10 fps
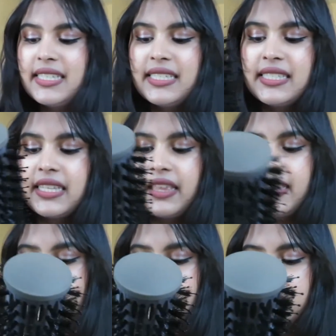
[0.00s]
is
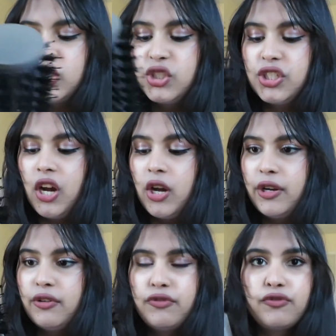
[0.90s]
the
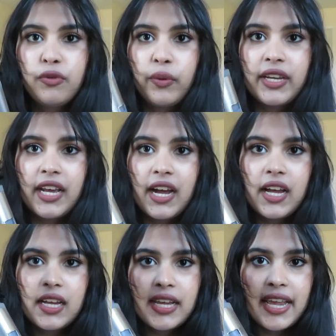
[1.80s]
John
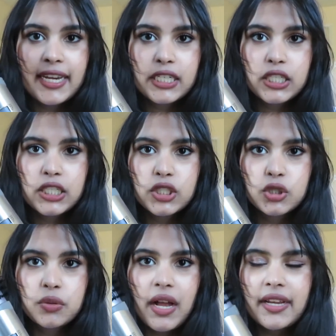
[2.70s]
Frieda hair
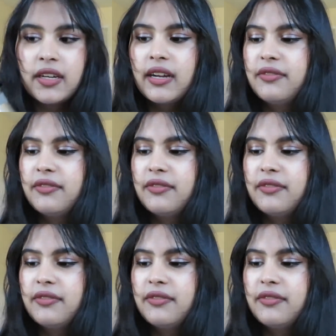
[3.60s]
dryer.